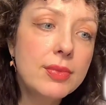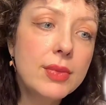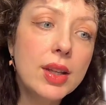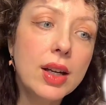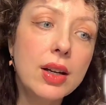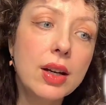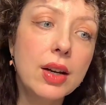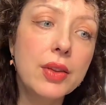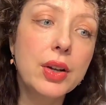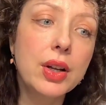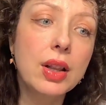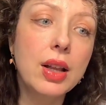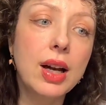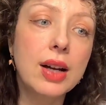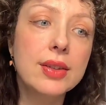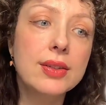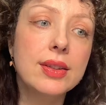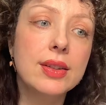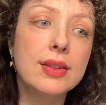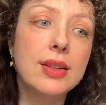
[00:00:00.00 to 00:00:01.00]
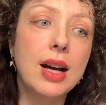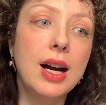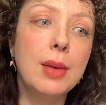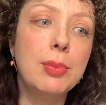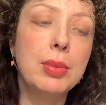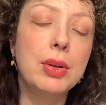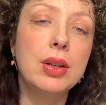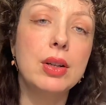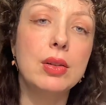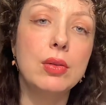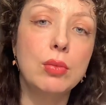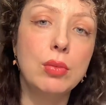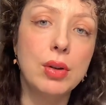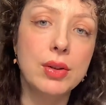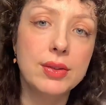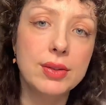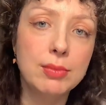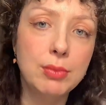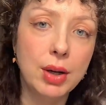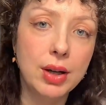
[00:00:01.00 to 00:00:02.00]
The classes happen
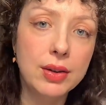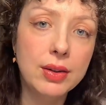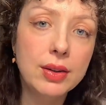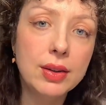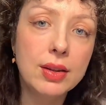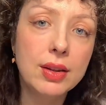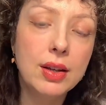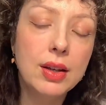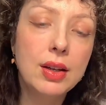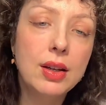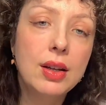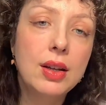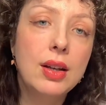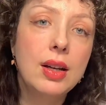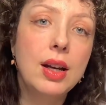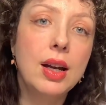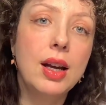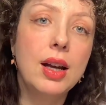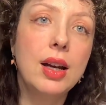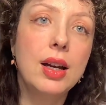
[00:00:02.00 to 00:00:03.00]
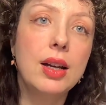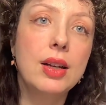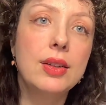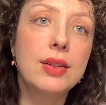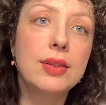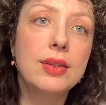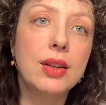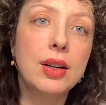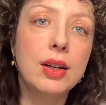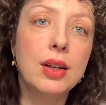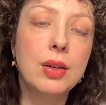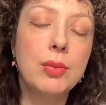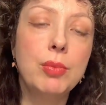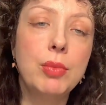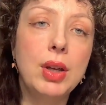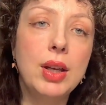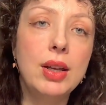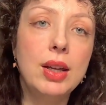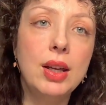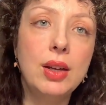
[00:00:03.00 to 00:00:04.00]
once a month. And
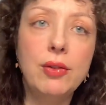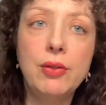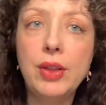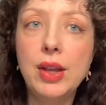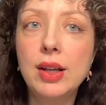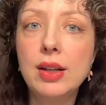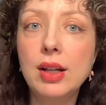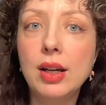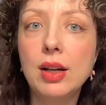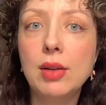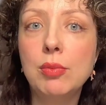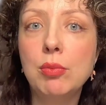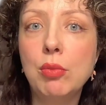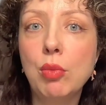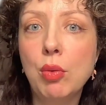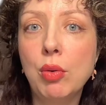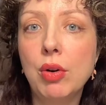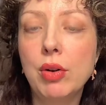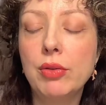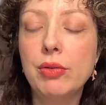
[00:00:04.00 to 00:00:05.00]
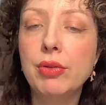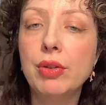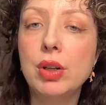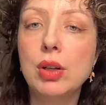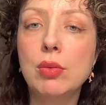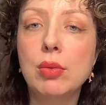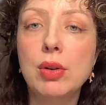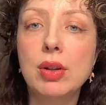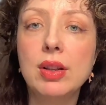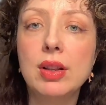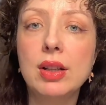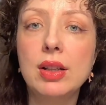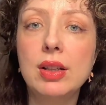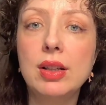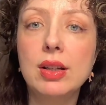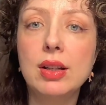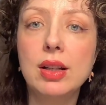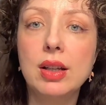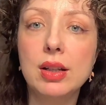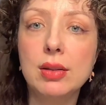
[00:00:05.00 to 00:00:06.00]
if they get more frequently,
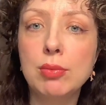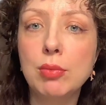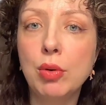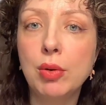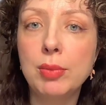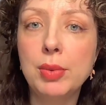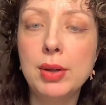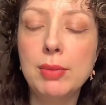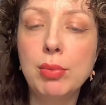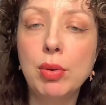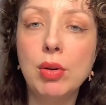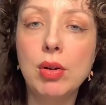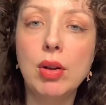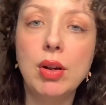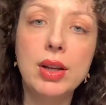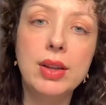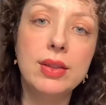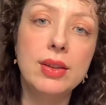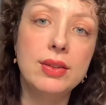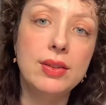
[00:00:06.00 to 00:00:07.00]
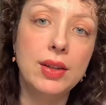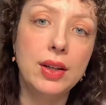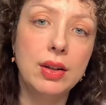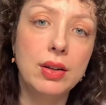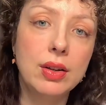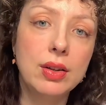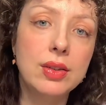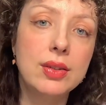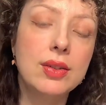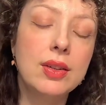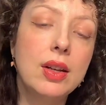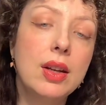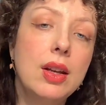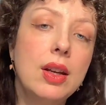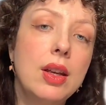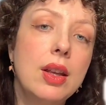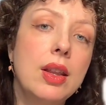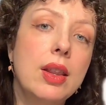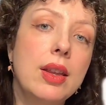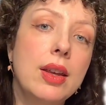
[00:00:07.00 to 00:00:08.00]
like more people in the tiers,
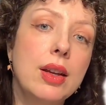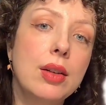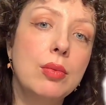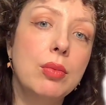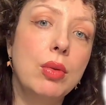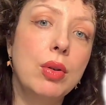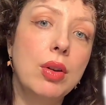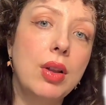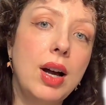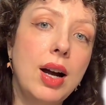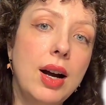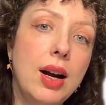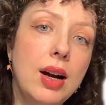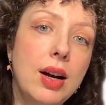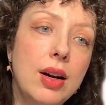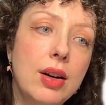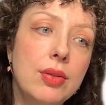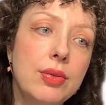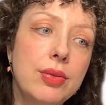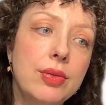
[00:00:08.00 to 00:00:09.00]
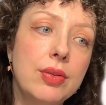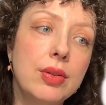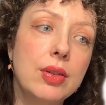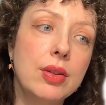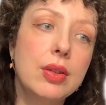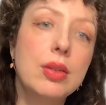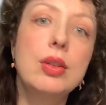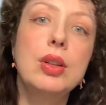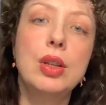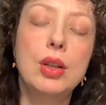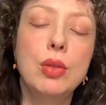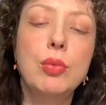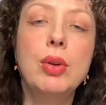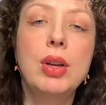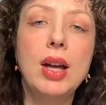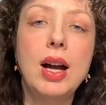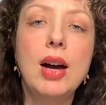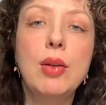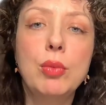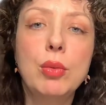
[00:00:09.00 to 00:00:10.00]
then we'll have,
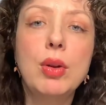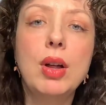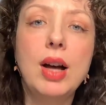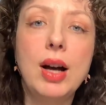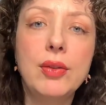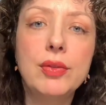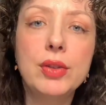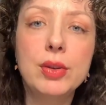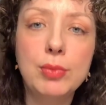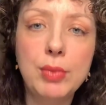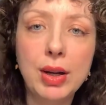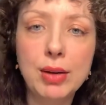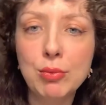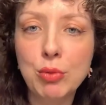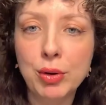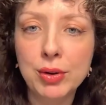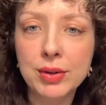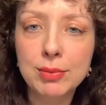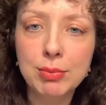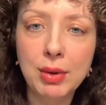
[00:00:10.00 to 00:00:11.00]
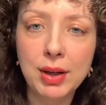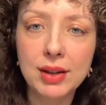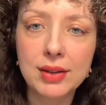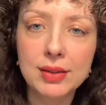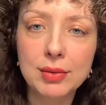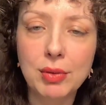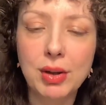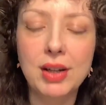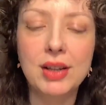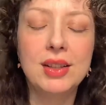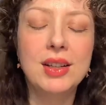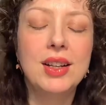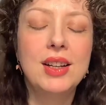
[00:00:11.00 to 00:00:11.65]
we'll have to make more space, right?